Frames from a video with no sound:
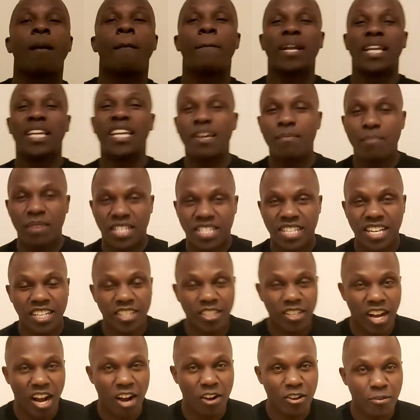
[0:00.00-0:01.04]
But let me tell
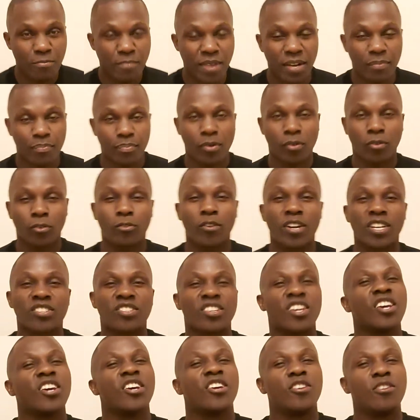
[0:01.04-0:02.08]
you how you make
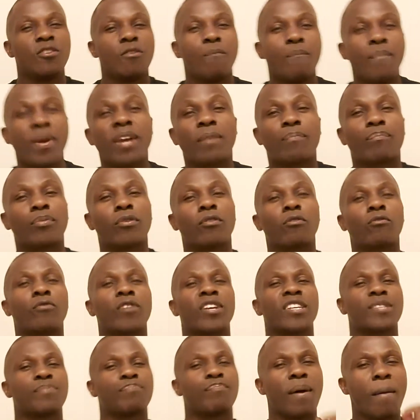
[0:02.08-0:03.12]
progress. You make
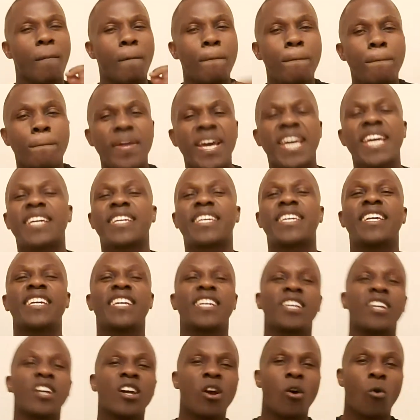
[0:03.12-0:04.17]
progress by
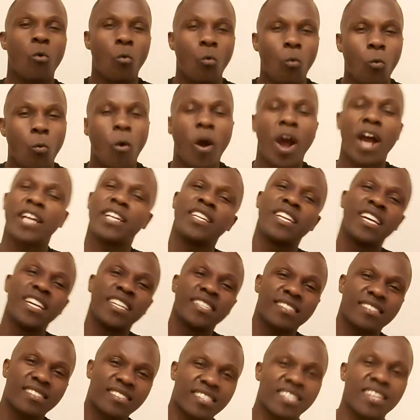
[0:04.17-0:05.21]
making one
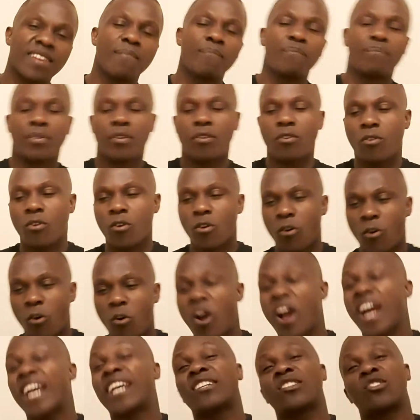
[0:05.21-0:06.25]
simple
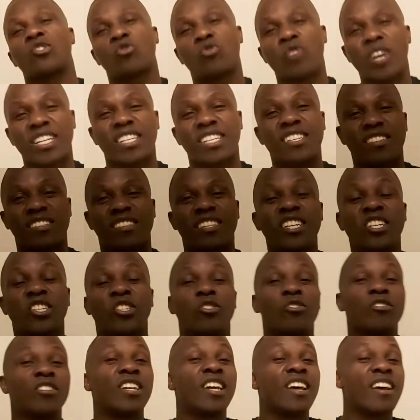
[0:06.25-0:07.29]
extra
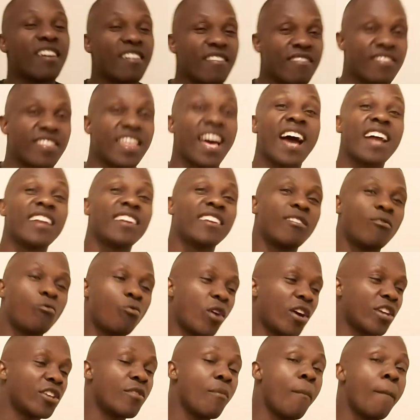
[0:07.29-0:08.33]
decision than
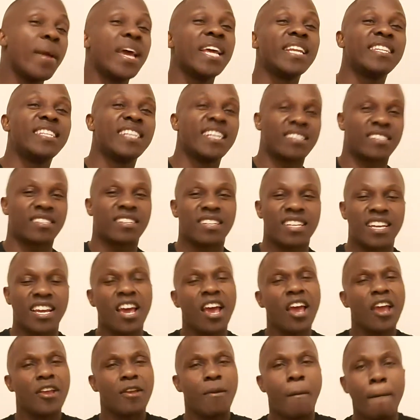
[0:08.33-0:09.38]
what you made yesterday.
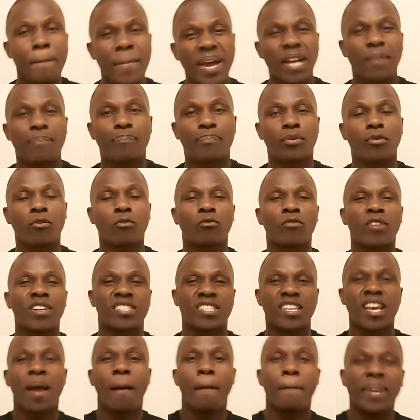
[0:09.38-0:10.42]
You make
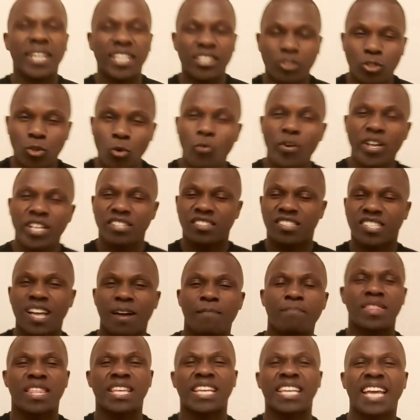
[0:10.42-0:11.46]
progress by doing
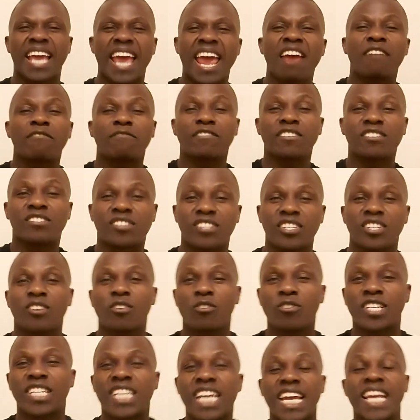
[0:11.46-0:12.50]
something every
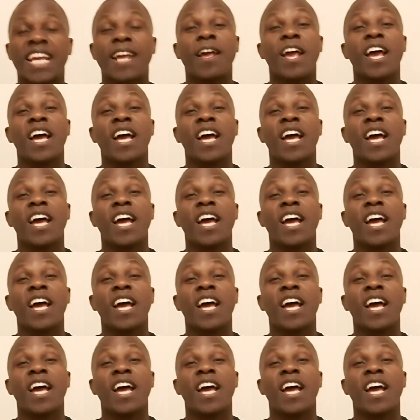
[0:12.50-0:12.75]
single day